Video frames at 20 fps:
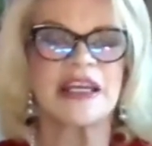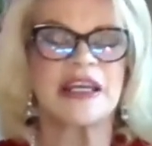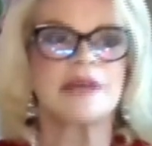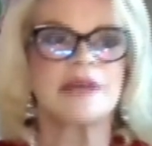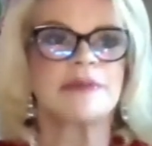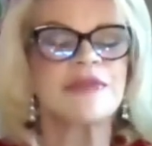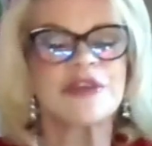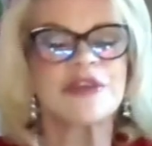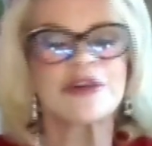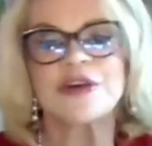
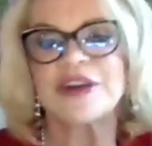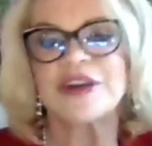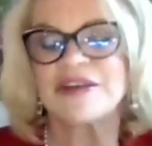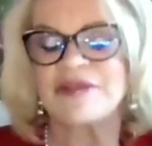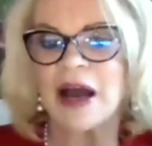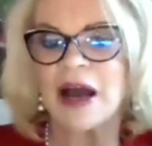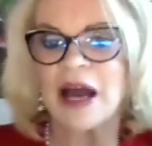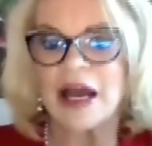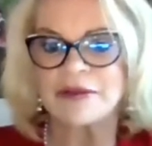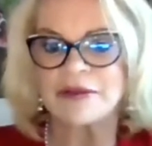
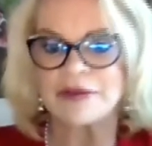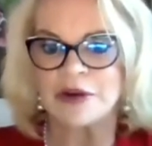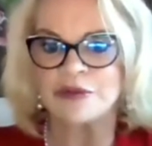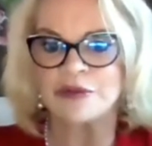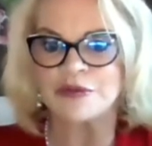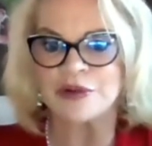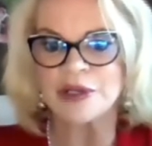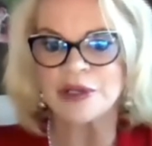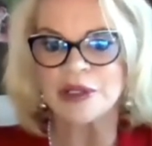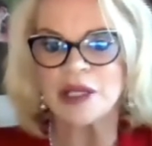M35
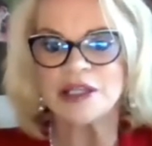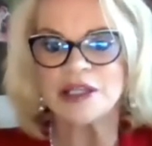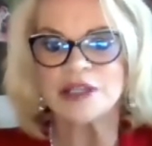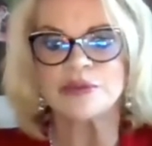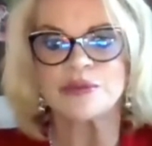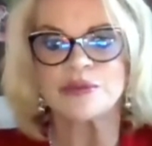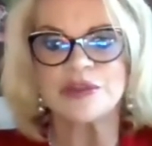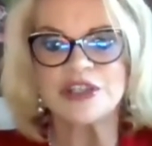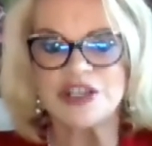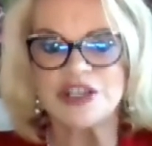over in London
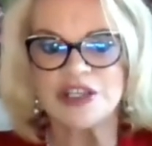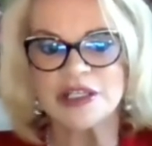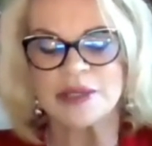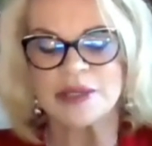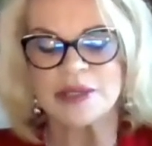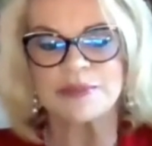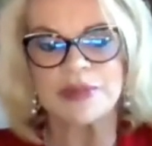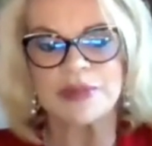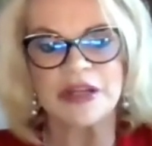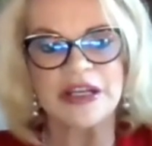was just
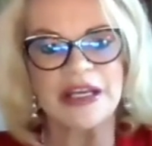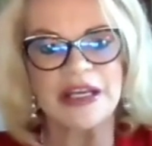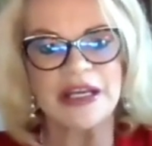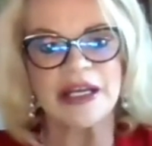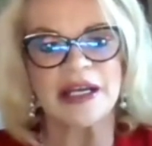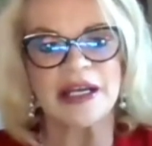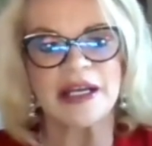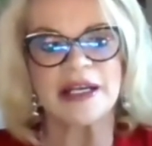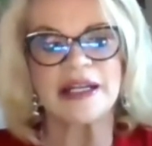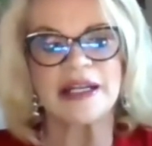
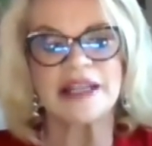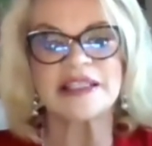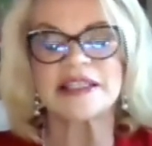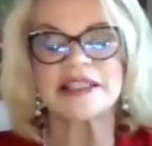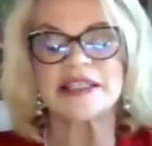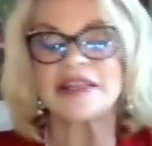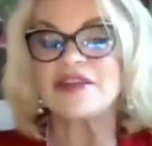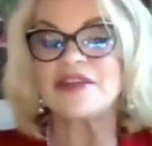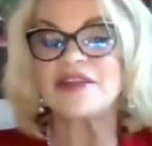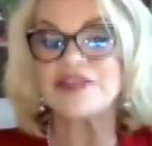completed, and it's
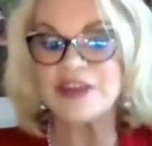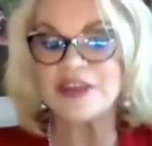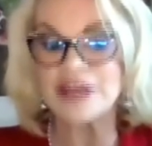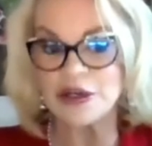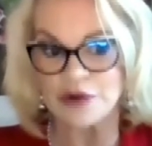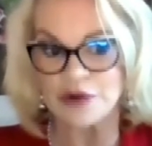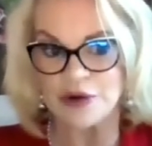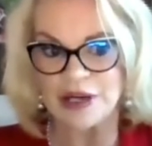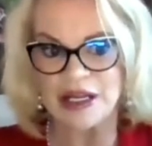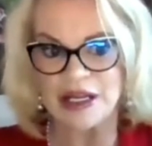in
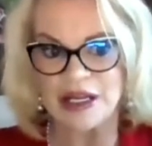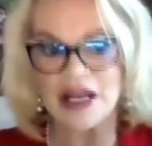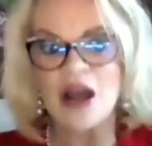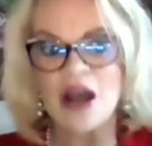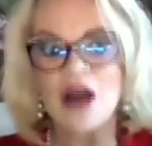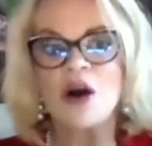theory